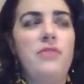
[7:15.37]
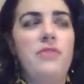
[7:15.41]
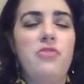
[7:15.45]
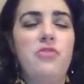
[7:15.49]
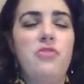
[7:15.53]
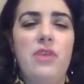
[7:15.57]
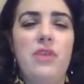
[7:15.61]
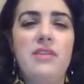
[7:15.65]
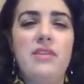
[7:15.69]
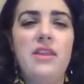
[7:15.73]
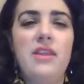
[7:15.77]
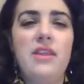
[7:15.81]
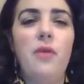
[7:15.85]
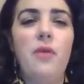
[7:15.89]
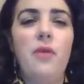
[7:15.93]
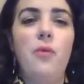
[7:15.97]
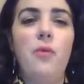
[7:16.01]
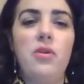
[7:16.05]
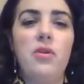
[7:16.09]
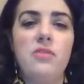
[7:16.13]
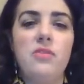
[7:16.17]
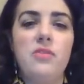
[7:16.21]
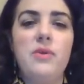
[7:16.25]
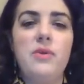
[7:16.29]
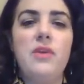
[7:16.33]
The dress that I
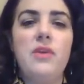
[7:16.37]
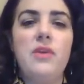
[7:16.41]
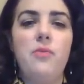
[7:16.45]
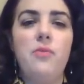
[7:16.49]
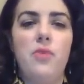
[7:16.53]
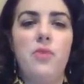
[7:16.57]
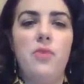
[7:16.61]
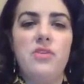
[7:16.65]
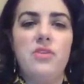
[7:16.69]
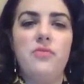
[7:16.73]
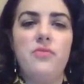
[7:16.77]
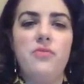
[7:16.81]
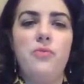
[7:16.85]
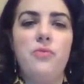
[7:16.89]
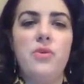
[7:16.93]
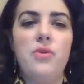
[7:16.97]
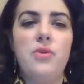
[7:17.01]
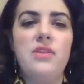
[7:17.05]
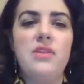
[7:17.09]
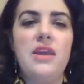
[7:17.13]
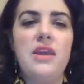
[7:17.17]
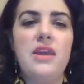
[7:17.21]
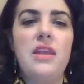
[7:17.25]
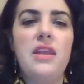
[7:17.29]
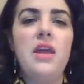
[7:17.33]
wore this weekend was a
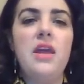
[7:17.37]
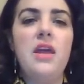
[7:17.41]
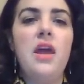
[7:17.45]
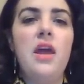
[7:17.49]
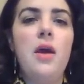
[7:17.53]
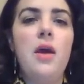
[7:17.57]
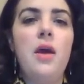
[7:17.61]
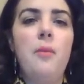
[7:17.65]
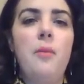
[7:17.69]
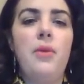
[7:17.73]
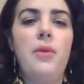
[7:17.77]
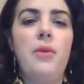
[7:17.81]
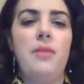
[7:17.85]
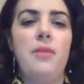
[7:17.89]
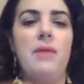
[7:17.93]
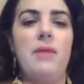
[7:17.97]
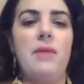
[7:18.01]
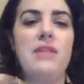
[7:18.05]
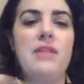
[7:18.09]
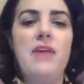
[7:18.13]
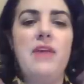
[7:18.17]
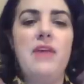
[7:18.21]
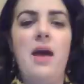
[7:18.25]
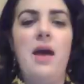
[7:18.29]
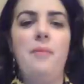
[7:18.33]
14, but my
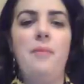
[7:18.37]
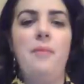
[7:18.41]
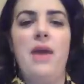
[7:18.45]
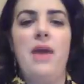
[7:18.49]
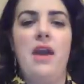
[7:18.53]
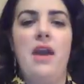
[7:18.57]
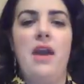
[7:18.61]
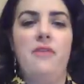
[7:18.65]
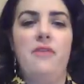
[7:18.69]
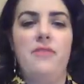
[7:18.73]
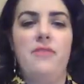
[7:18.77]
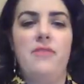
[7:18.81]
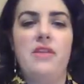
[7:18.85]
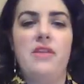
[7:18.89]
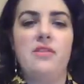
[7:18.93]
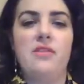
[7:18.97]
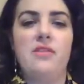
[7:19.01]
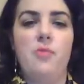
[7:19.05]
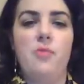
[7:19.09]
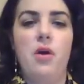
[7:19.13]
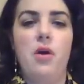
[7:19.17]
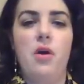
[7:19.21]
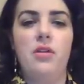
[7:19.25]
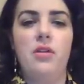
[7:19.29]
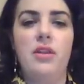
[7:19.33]
top half is
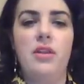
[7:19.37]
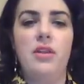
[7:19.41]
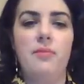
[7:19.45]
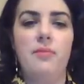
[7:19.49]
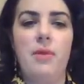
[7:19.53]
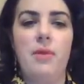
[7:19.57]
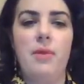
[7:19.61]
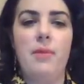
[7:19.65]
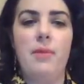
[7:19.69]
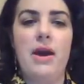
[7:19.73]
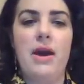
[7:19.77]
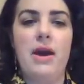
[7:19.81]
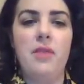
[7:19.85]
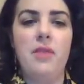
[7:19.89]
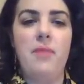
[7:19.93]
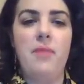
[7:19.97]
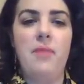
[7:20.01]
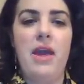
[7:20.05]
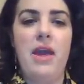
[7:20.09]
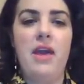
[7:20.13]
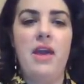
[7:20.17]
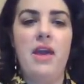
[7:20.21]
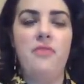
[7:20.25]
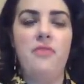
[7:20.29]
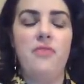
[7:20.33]
smaller than my bottom
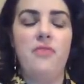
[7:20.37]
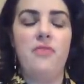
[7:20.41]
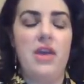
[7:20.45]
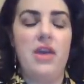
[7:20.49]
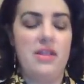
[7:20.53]
half.